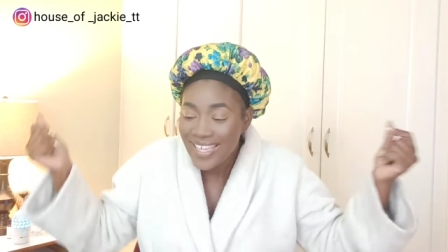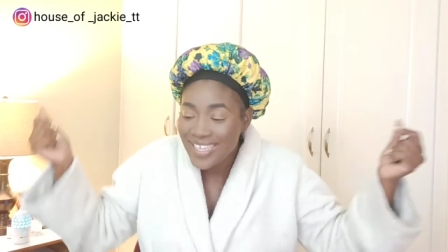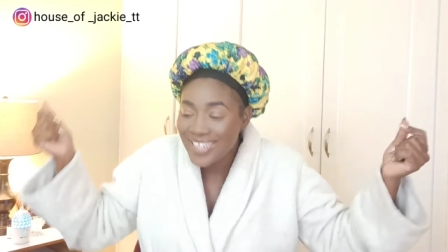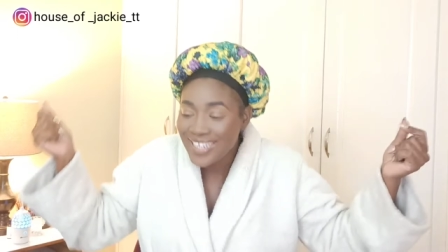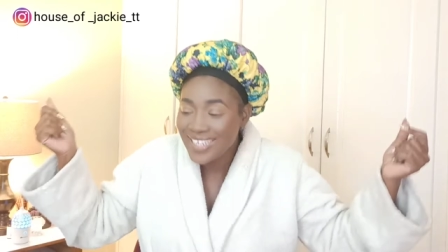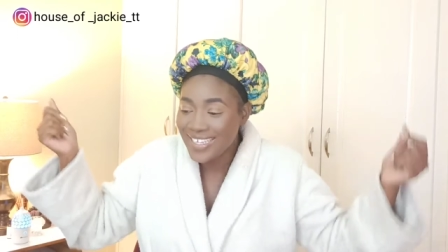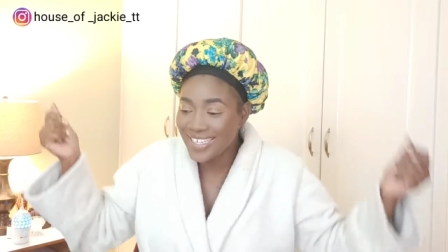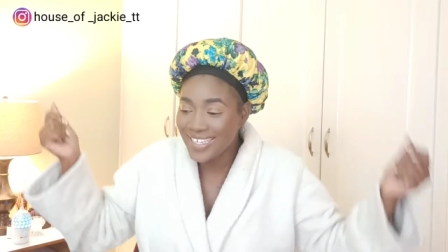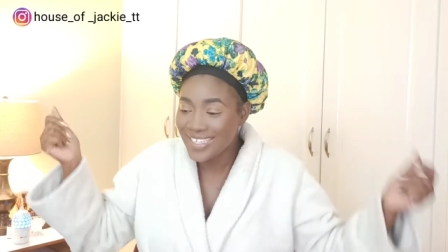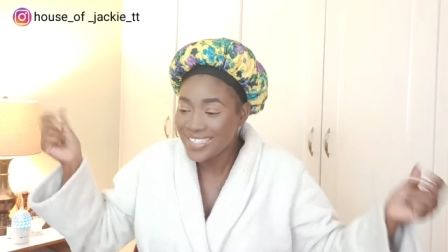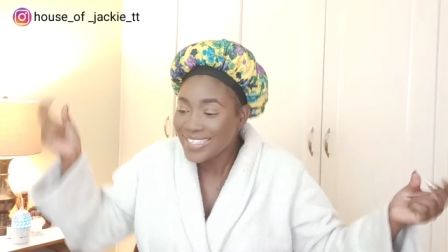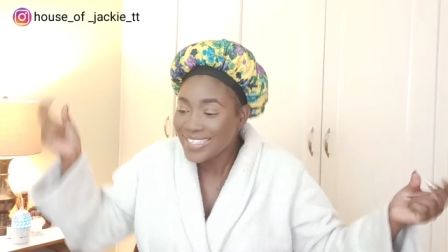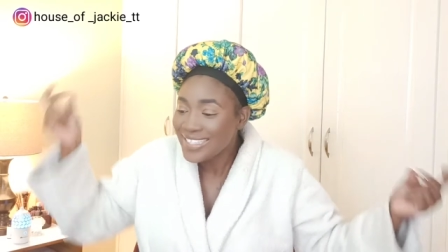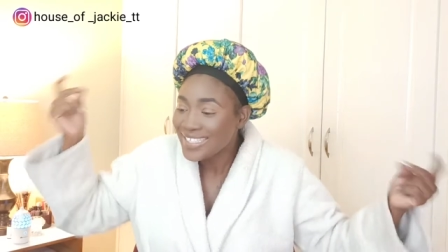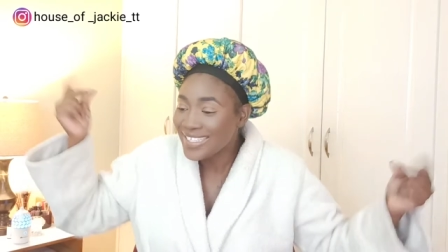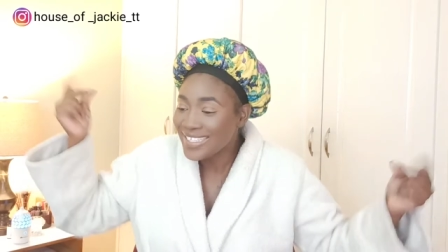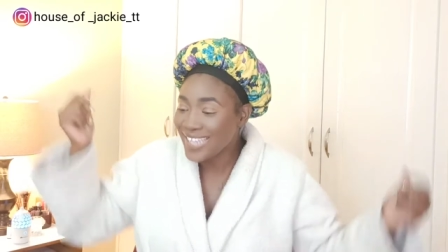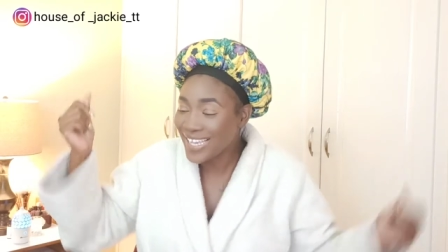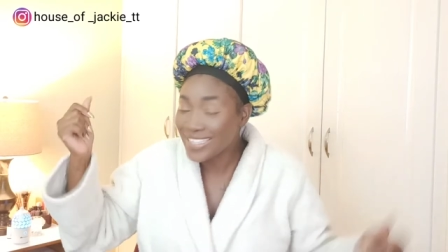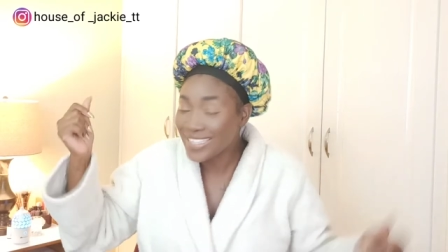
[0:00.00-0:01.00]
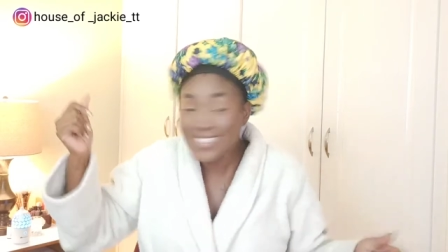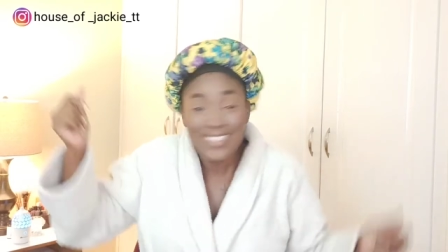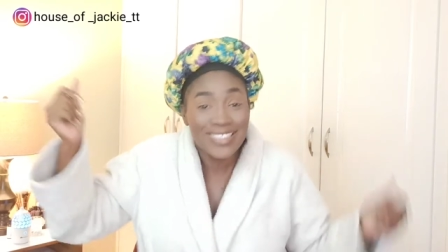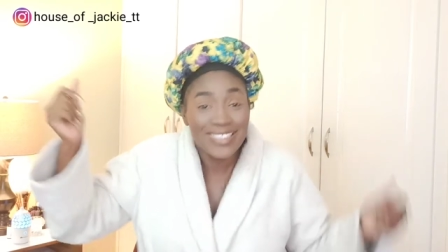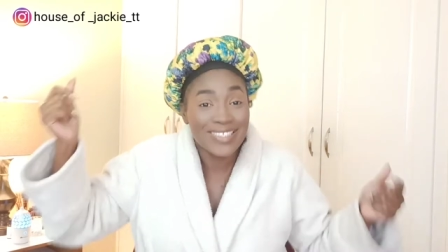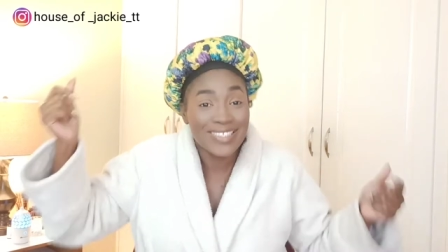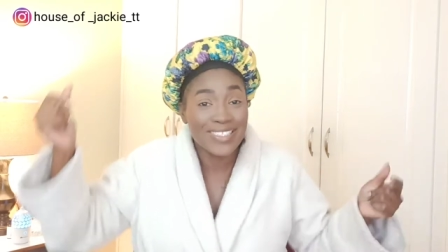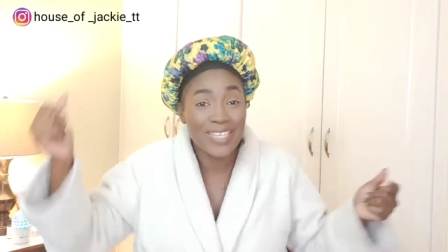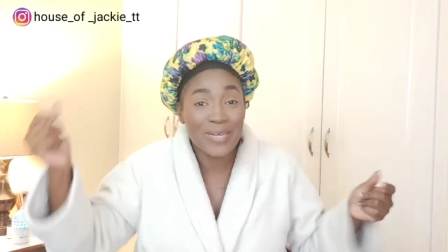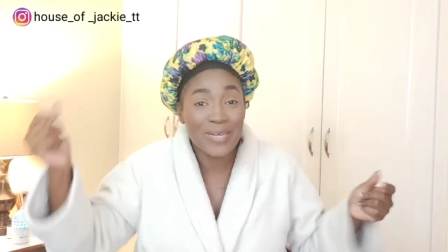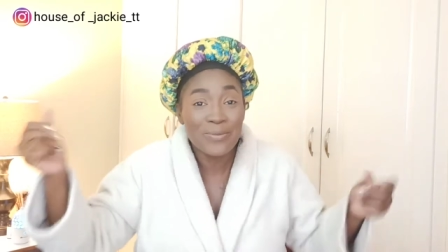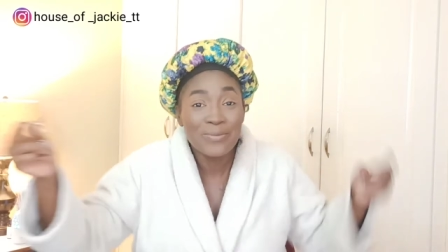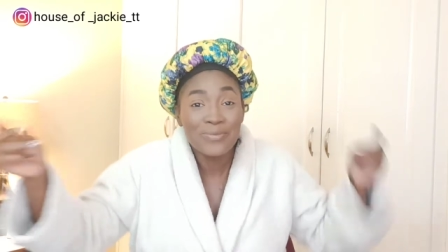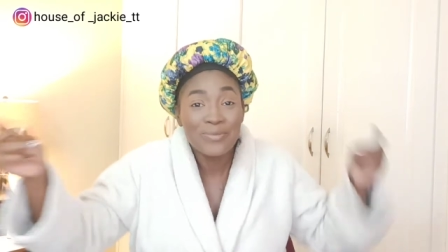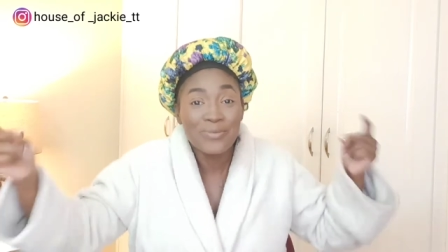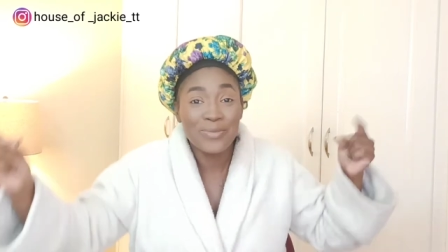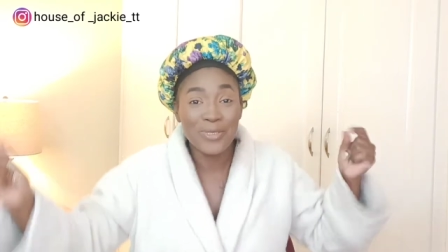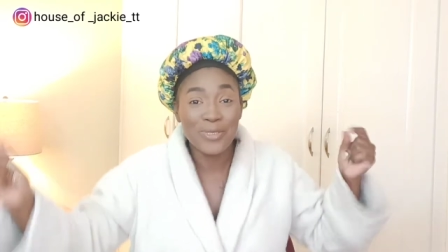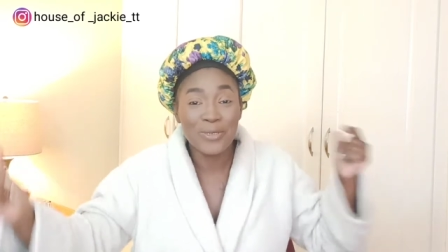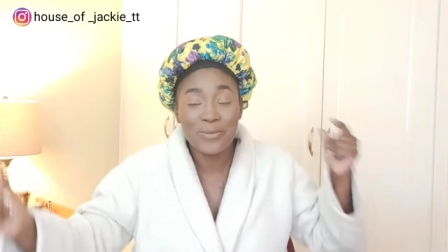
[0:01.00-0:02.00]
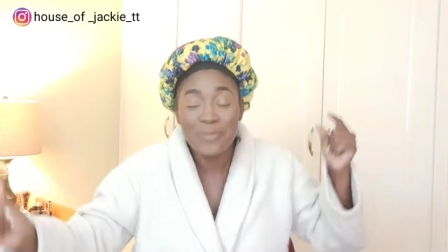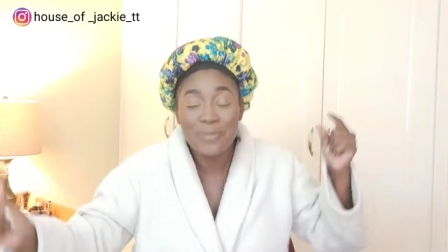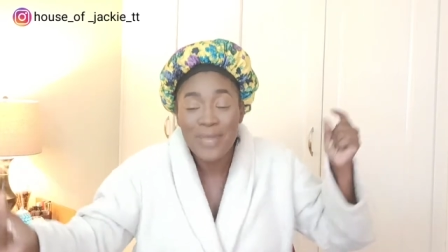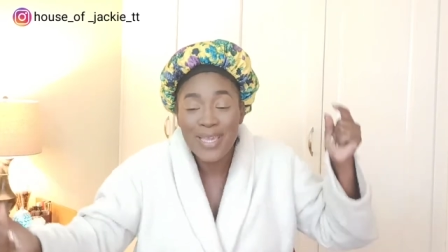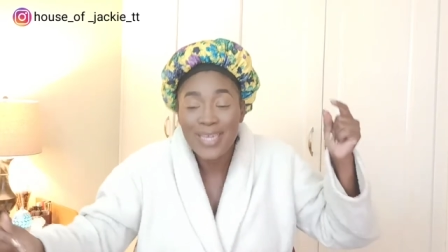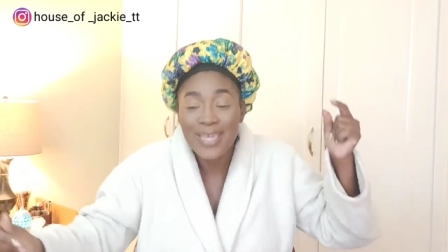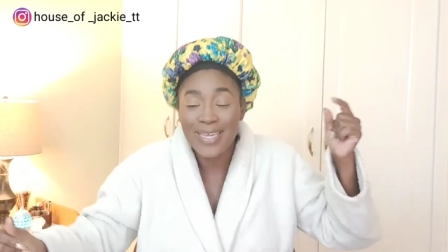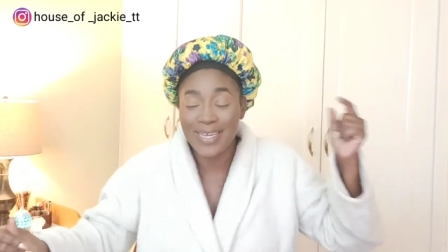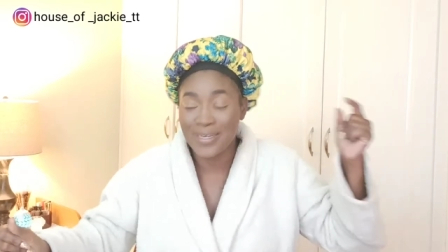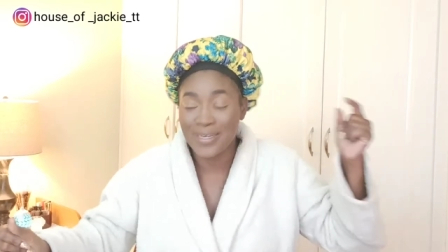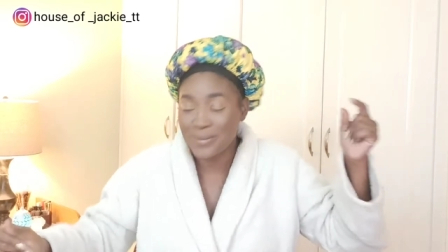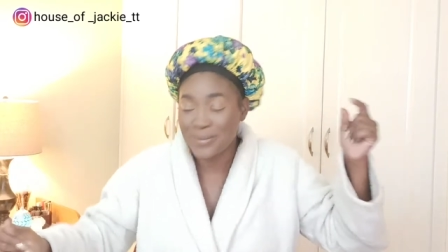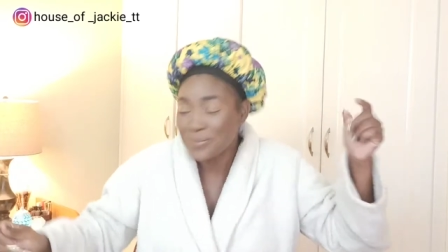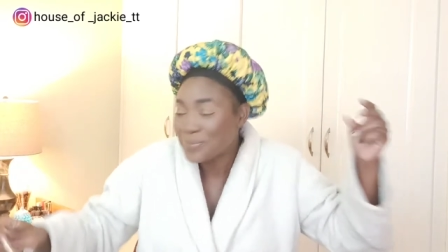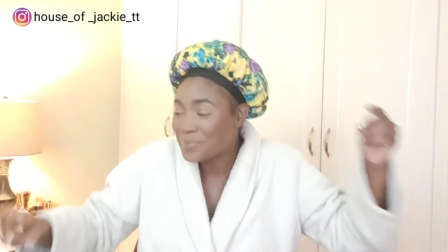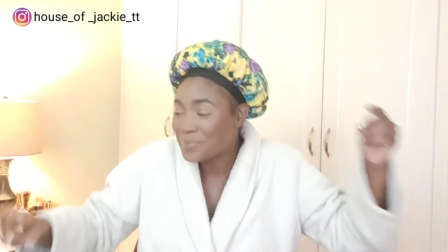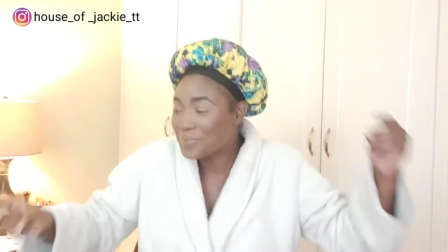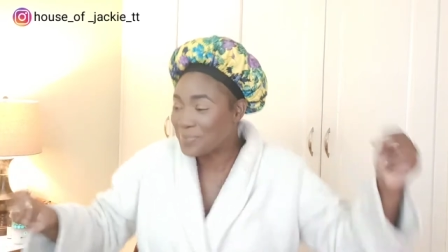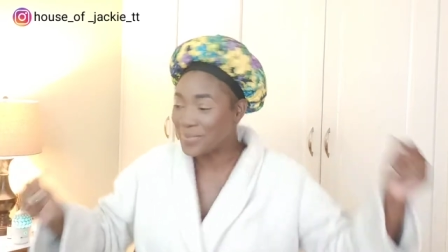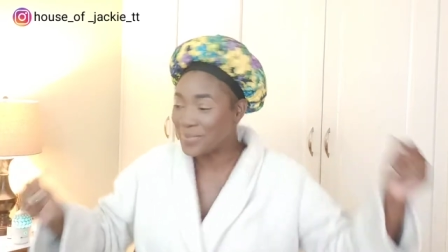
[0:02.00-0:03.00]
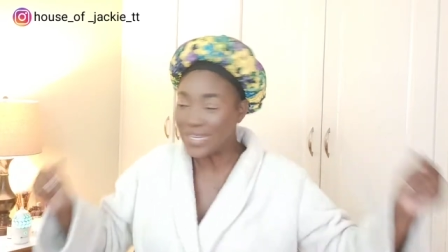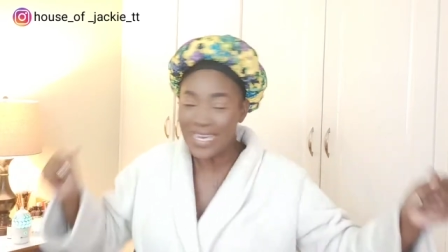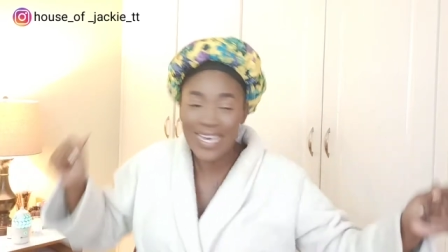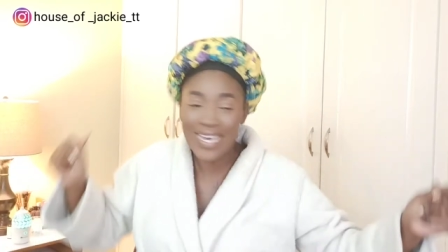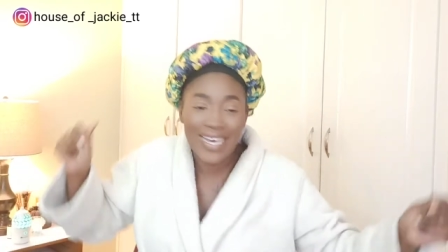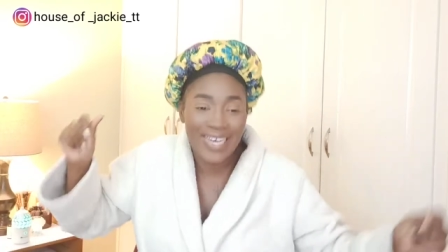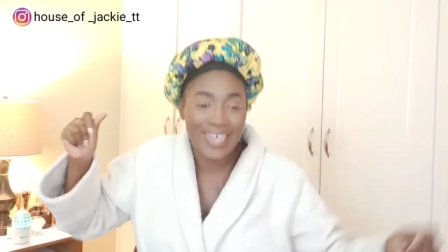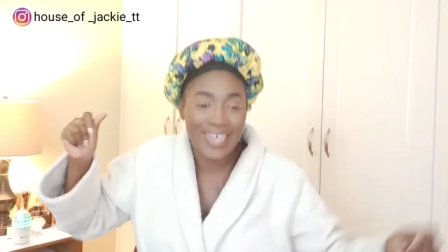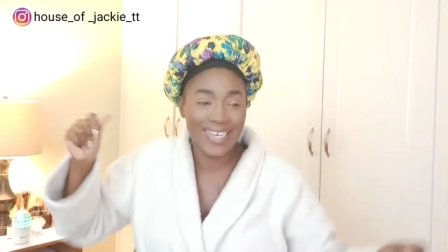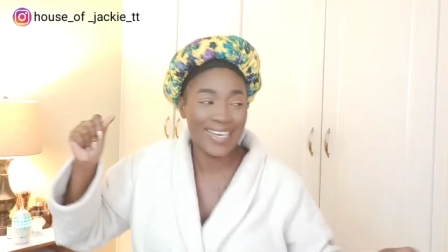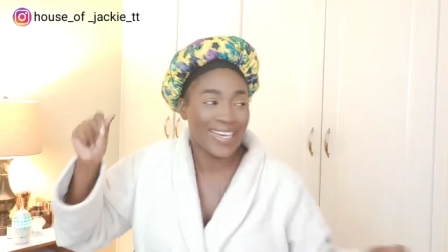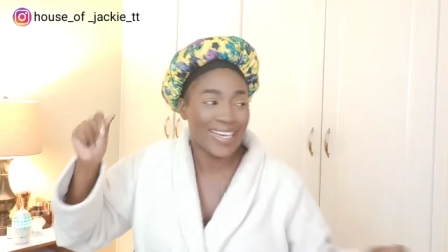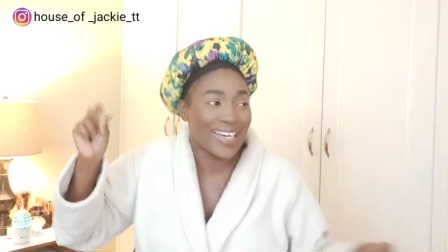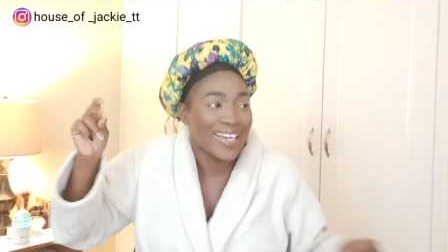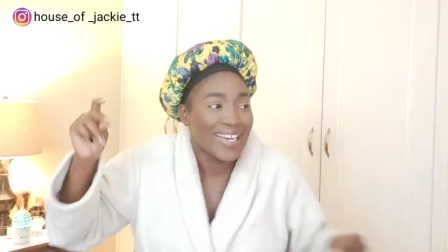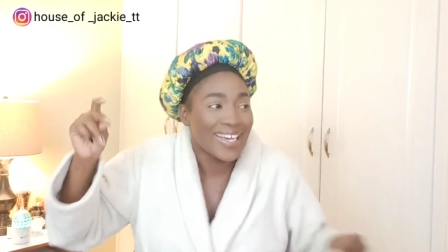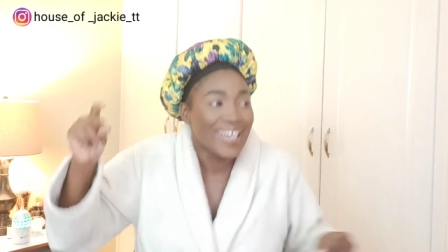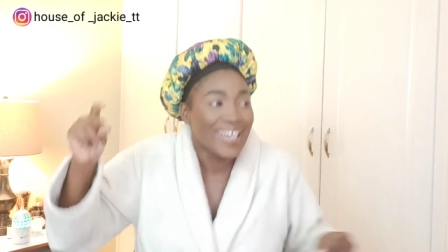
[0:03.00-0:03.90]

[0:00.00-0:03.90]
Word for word: You can get some new makeup. Uh huh.